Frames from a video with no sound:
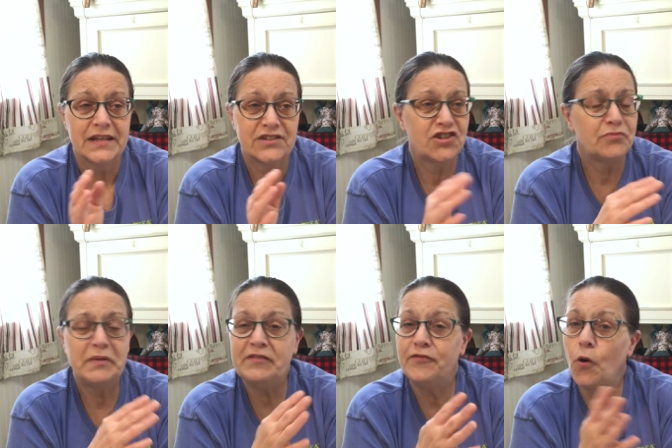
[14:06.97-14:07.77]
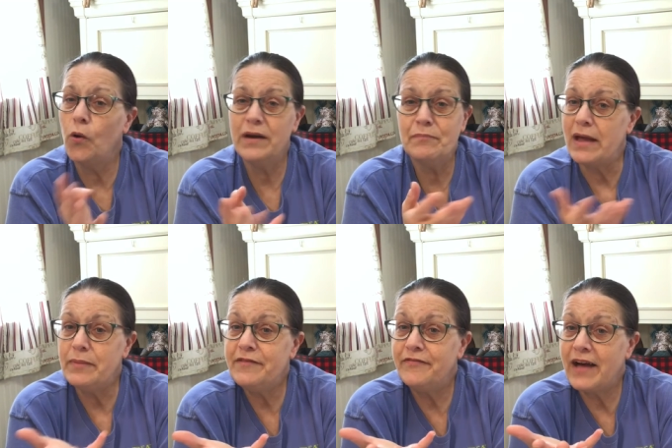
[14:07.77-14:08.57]
it should be four,
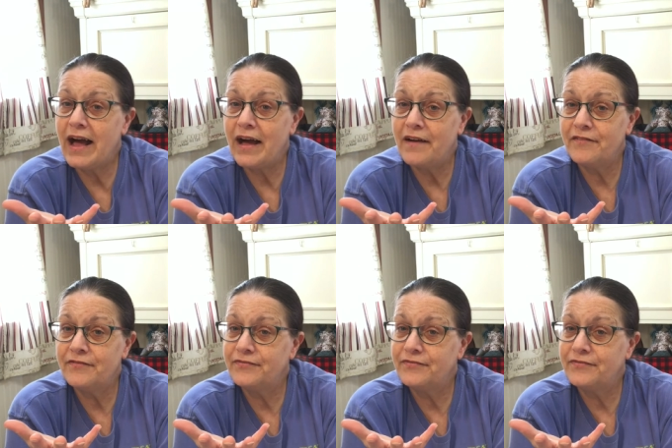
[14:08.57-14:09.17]
maybe five